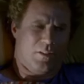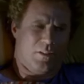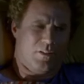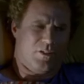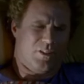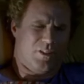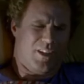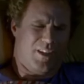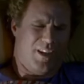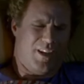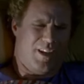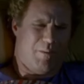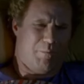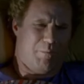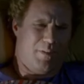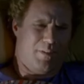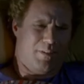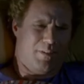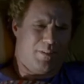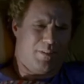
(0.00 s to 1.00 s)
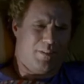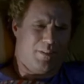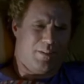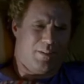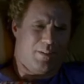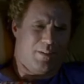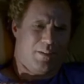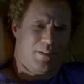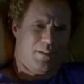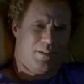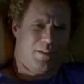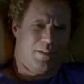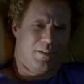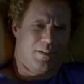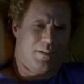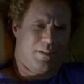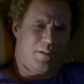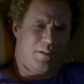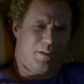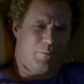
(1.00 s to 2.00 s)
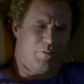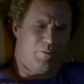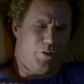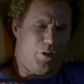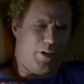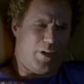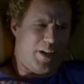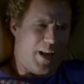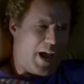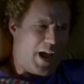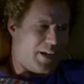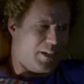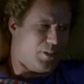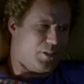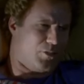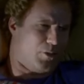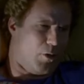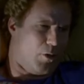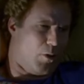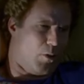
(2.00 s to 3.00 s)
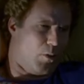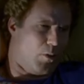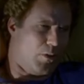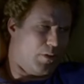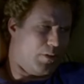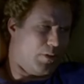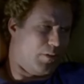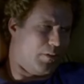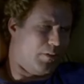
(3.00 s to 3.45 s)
Shut up. I'm 39 years old.